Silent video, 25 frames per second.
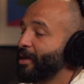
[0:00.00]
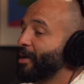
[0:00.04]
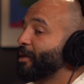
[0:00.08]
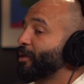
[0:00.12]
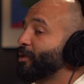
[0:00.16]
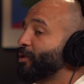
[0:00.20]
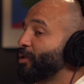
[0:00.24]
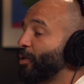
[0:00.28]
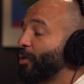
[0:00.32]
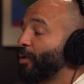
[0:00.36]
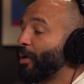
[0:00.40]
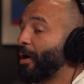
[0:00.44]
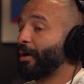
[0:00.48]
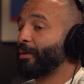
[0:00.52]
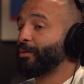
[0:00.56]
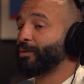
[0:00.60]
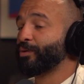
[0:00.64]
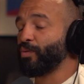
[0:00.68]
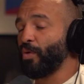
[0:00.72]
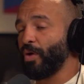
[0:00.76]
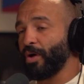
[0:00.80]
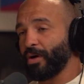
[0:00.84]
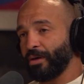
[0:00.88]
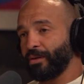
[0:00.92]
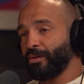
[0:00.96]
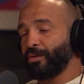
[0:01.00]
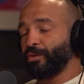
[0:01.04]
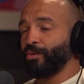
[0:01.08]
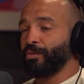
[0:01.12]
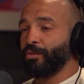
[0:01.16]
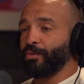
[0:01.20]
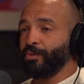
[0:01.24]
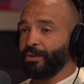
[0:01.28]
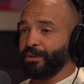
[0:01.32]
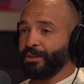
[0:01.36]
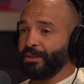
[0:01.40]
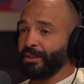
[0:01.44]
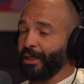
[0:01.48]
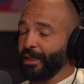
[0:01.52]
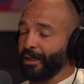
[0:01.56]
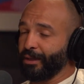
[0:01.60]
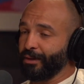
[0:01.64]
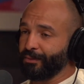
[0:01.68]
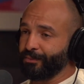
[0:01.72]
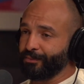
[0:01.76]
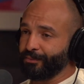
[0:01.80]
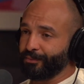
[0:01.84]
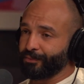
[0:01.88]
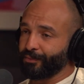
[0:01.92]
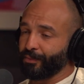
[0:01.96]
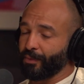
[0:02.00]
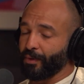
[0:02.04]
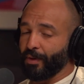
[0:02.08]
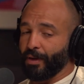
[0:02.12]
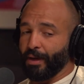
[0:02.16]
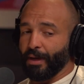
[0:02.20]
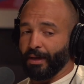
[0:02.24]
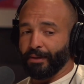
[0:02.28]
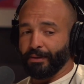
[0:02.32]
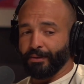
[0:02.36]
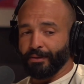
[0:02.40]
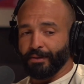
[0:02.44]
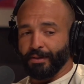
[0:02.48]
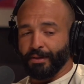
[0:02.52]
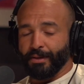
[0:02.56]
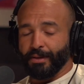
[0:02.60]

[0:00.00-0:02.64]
So I was walking through Louisiana, okay?